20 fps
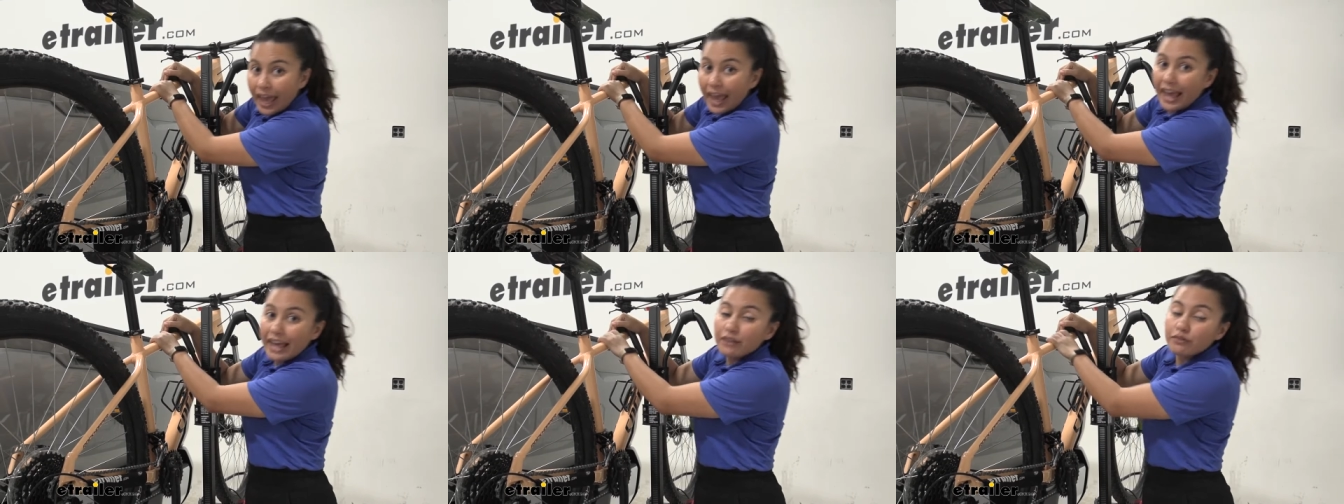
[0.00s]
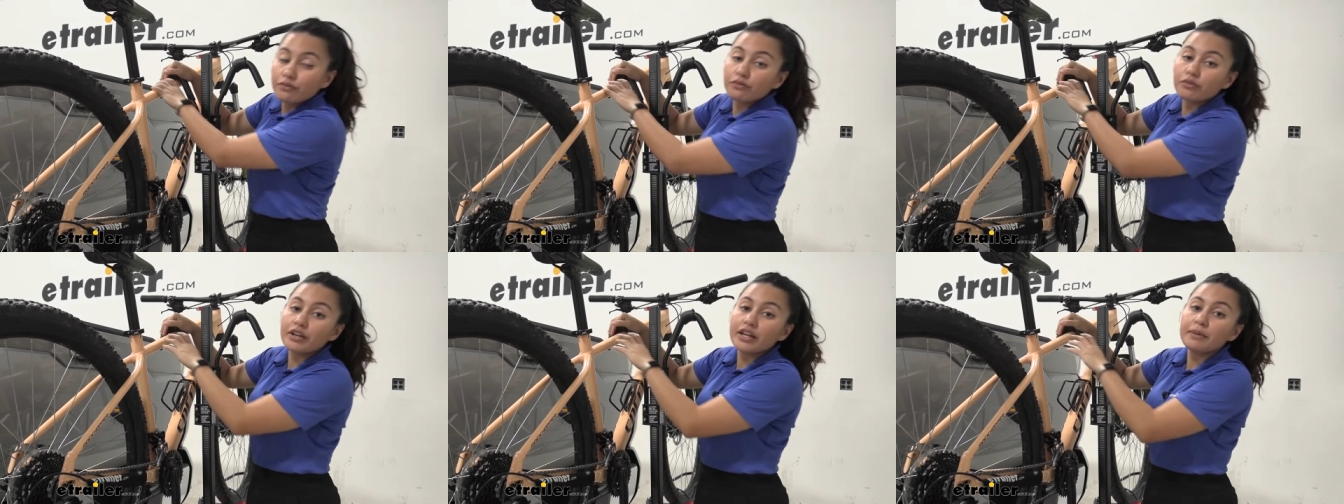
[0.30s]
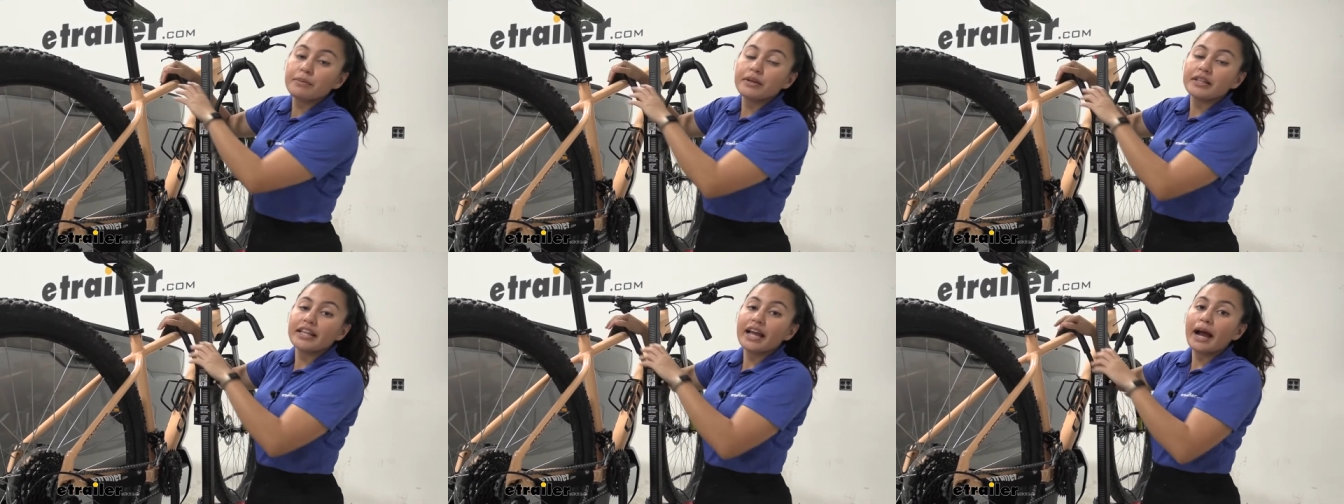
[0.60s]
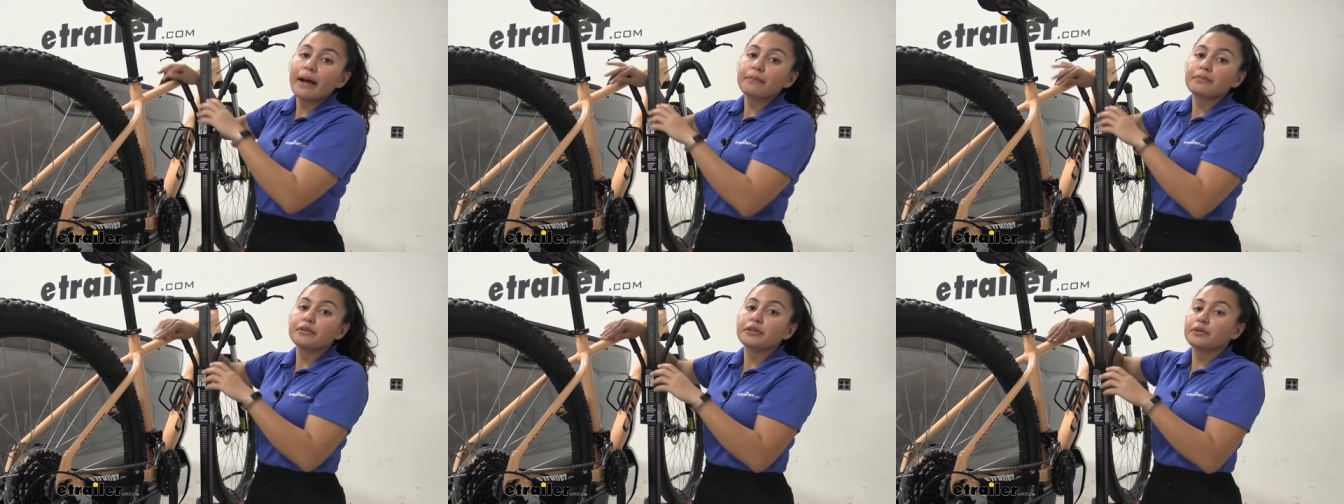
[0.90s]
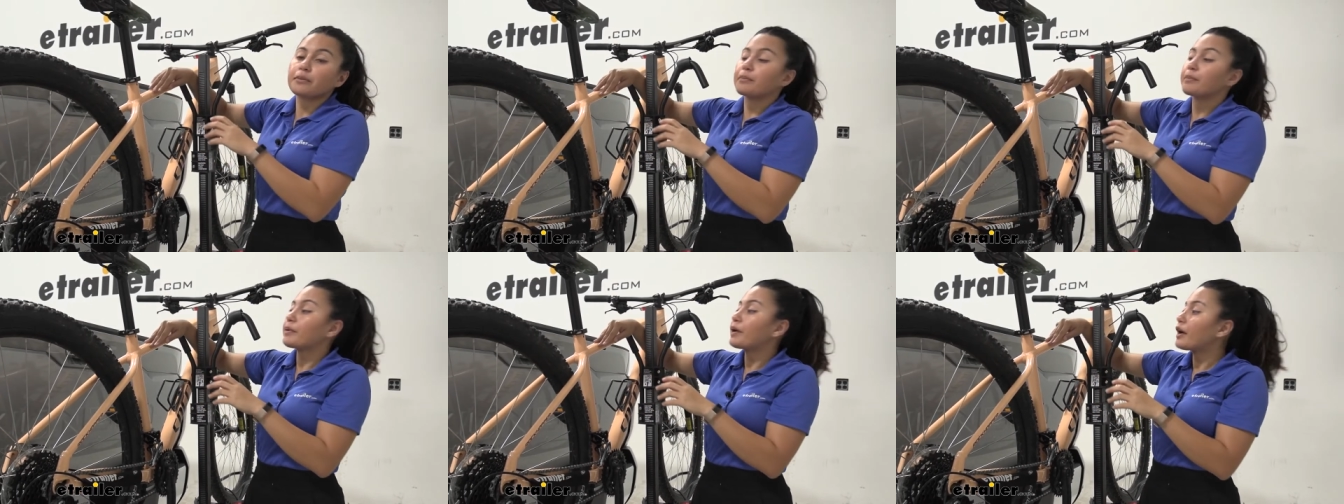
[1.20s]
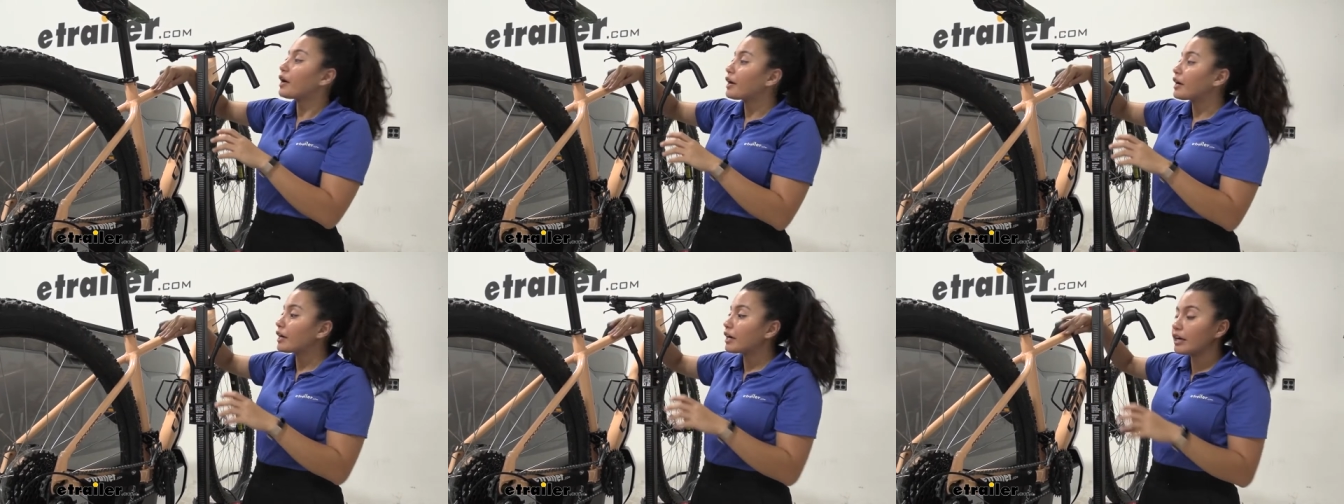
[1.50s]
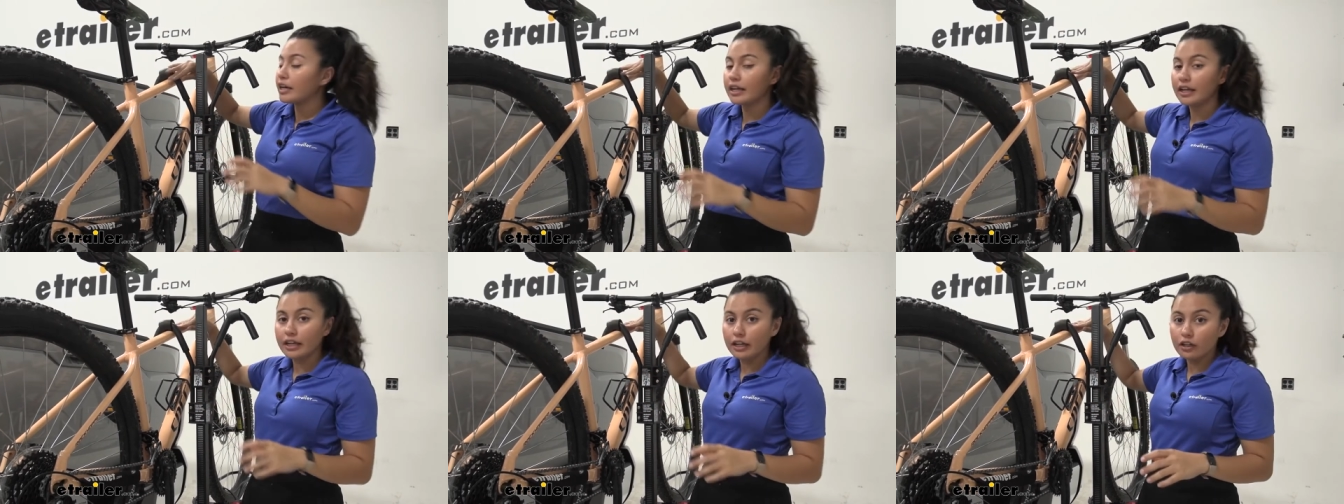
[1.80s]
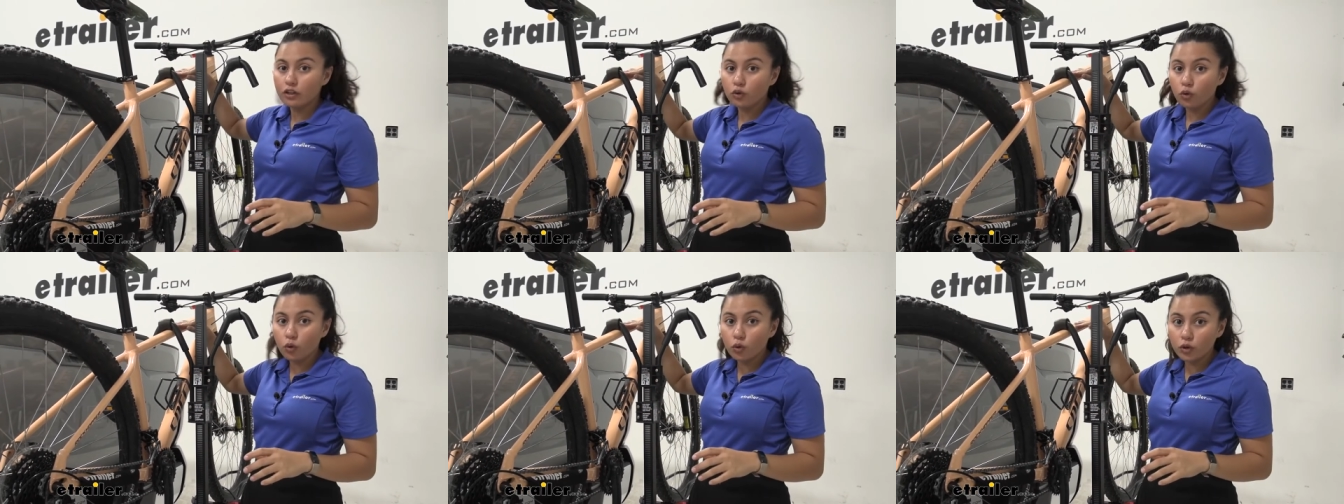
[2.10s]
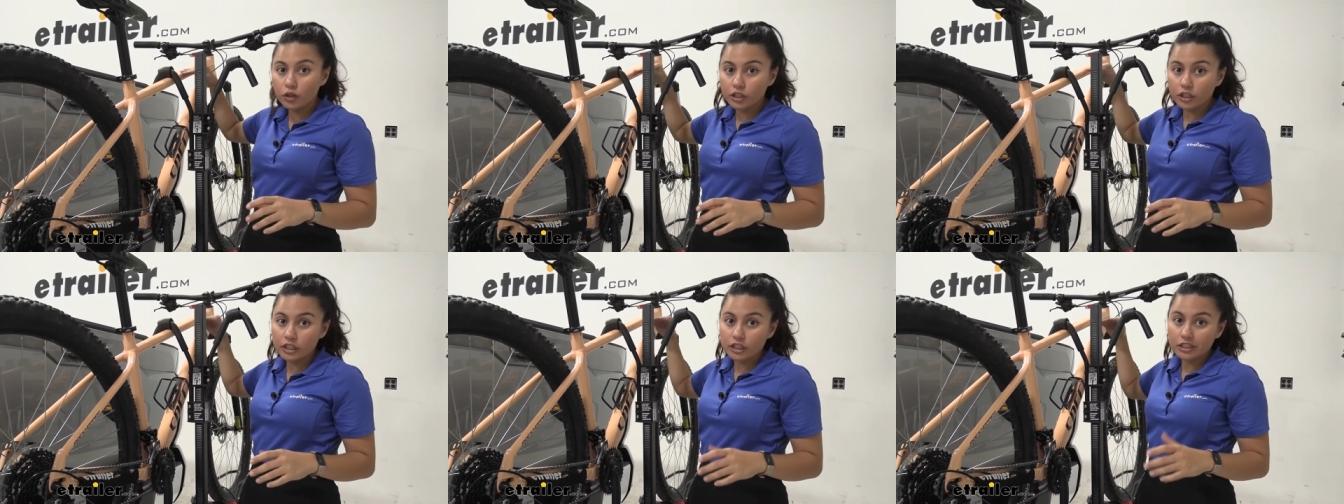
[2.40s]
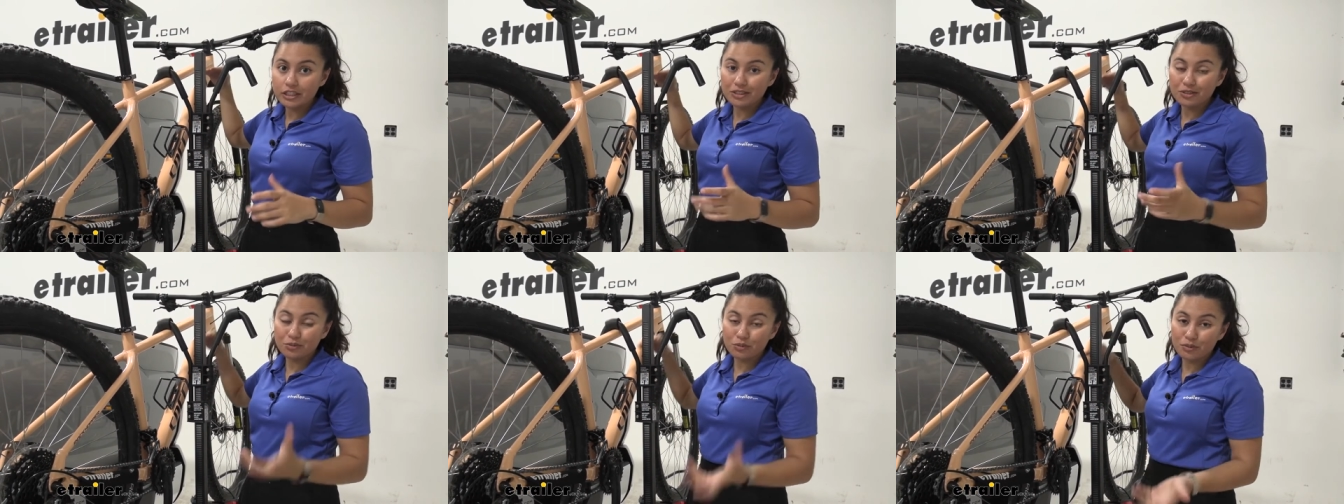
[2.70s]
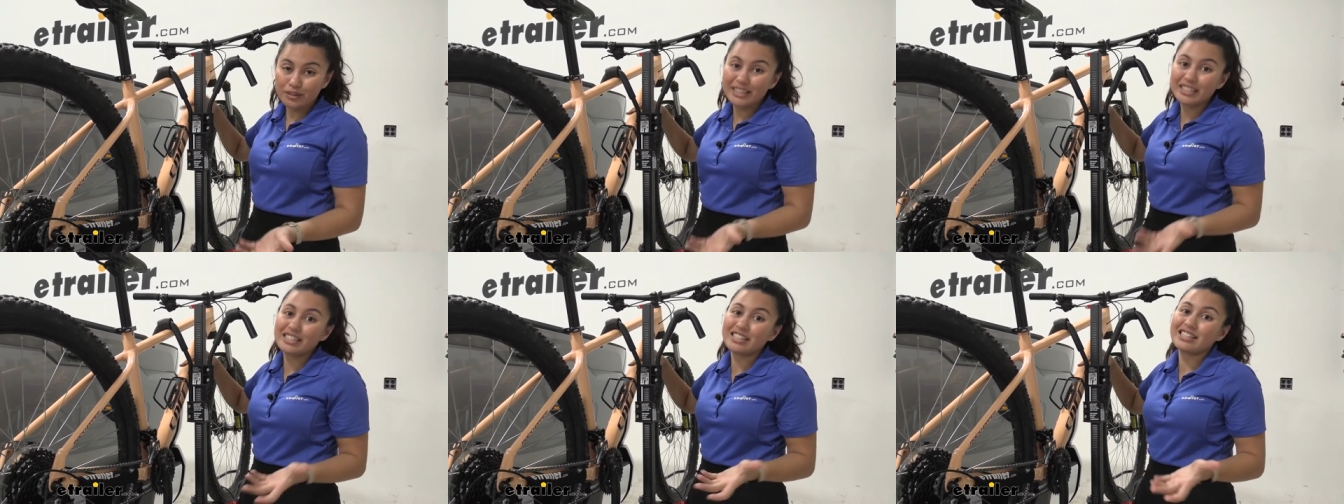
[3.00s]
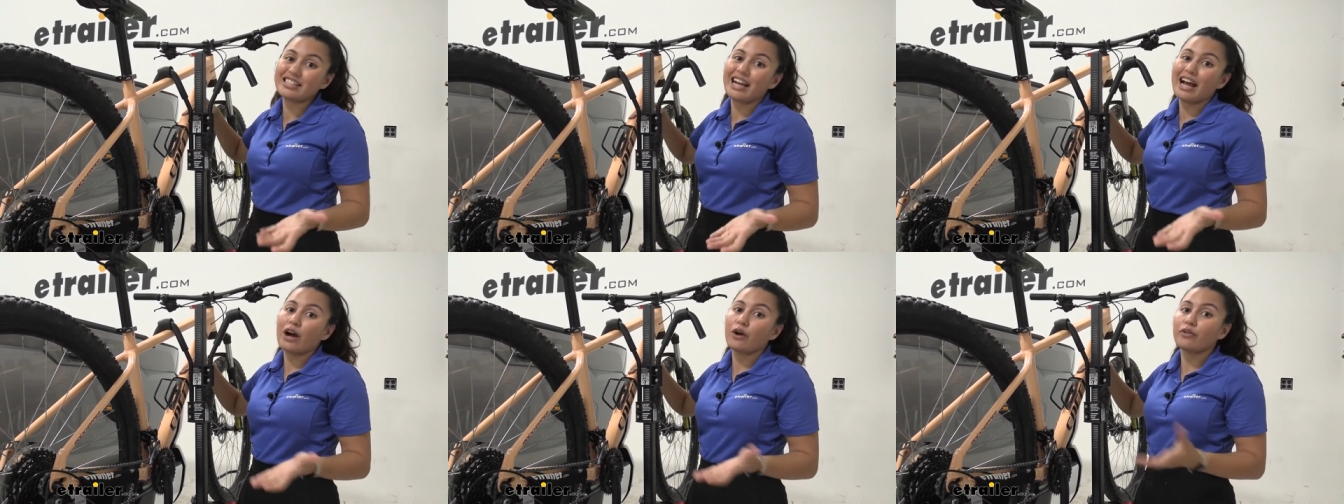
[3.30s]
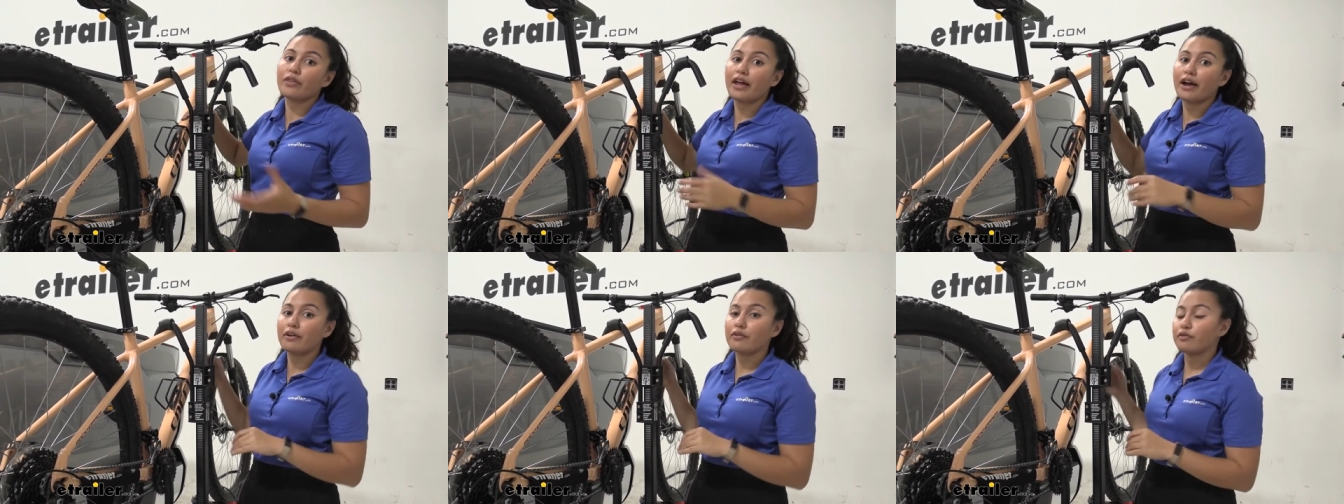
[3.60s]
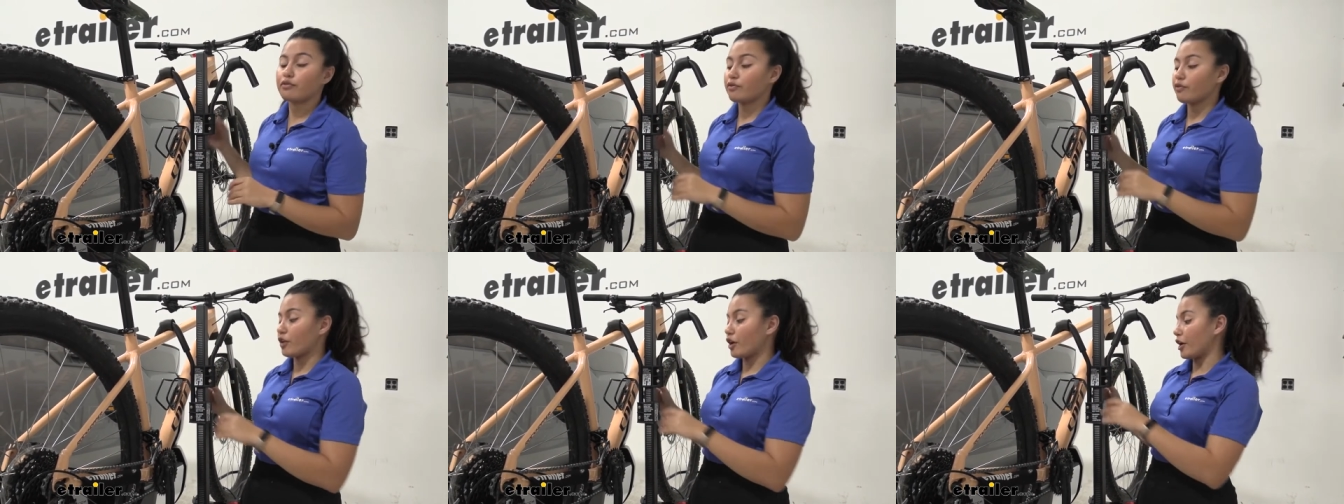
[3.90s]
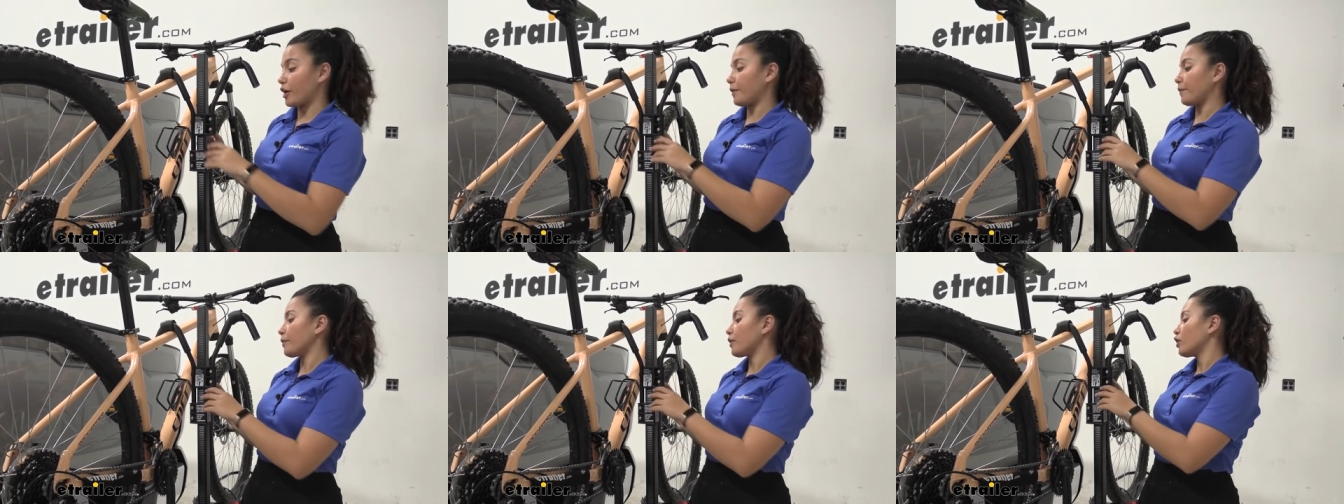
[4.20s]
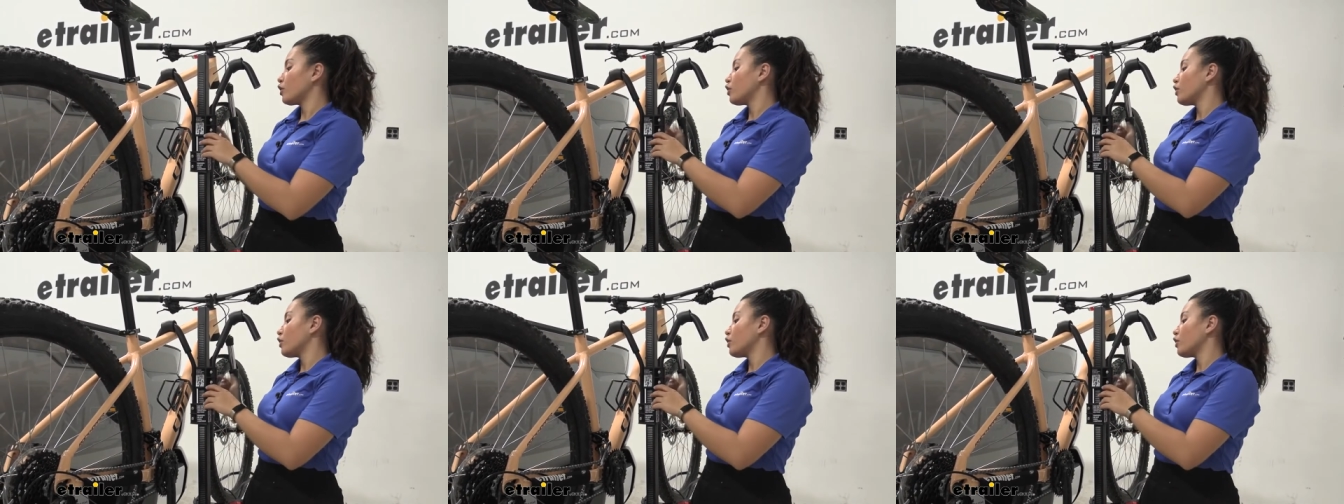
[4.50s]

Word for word: a frame adapter bar in order to reach down that far.